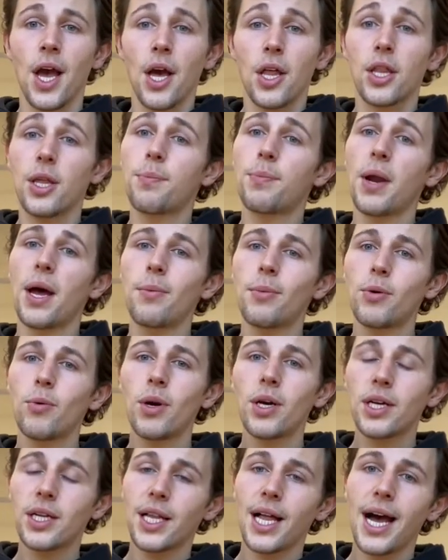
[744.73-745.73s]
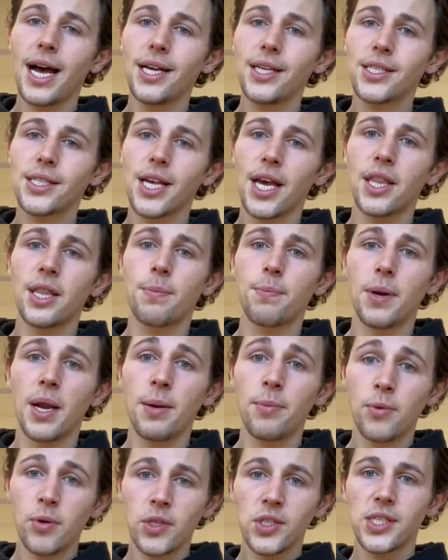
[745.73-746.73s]
The Primary 1 class and the
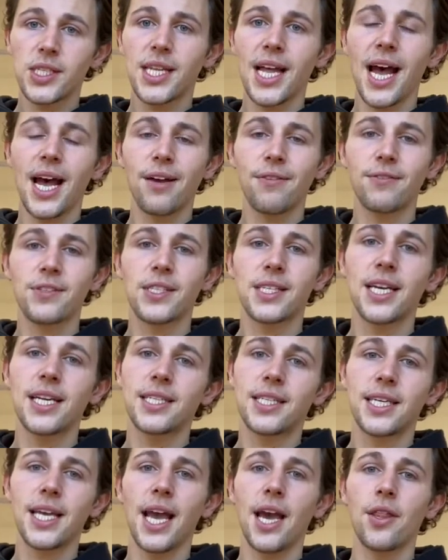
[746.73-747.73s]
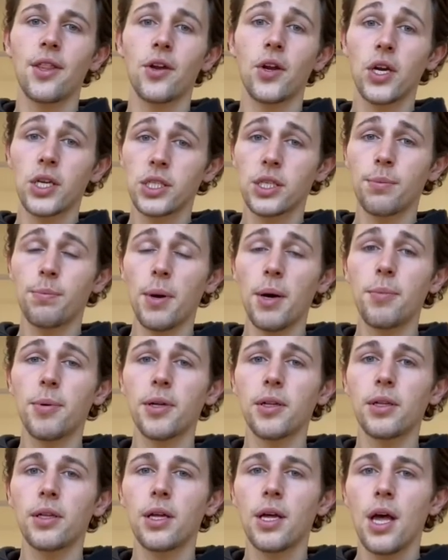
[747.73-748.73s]
Primary 1 staff stay together as a
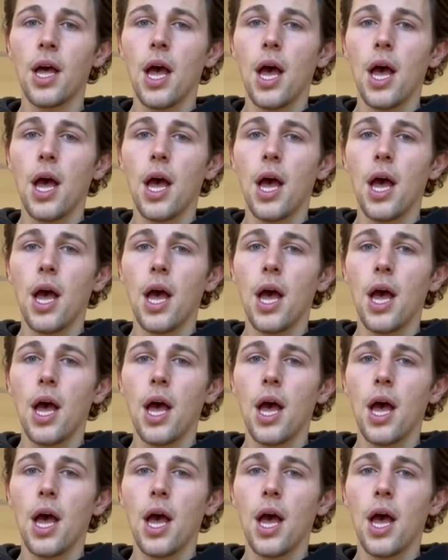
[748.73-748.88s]
bubble,